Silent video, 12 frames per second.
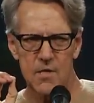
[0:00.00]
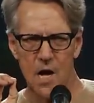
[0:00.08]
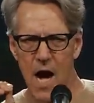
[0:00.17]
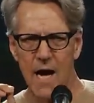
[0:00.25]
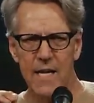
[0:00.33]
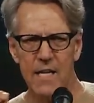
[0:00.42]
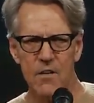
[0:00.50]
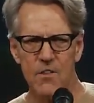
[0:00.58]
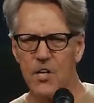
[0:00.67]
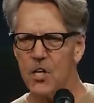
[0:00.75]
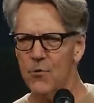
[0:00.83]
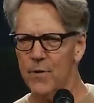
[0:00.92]
talking to
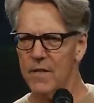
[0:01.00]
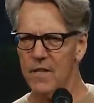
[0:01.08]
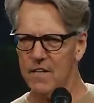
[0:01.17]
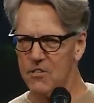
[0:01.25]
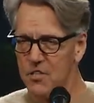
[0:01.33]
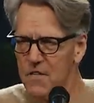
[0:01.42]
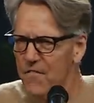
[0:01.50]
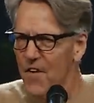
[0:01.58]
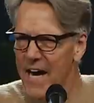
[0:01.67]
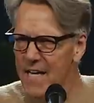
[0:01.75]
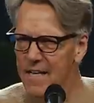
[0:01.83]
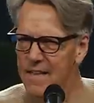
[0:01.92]
the Corinthians,
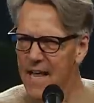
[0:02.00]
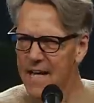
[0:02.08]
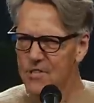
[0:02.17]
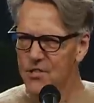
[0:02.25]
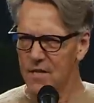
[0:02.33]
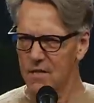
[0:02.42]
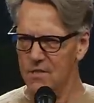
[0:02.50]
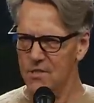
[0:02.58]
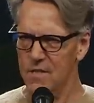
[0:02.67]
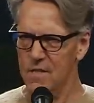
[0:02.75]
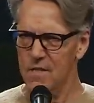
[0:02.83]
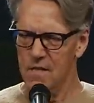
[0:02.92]
dividing that
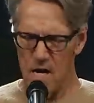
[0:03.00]
church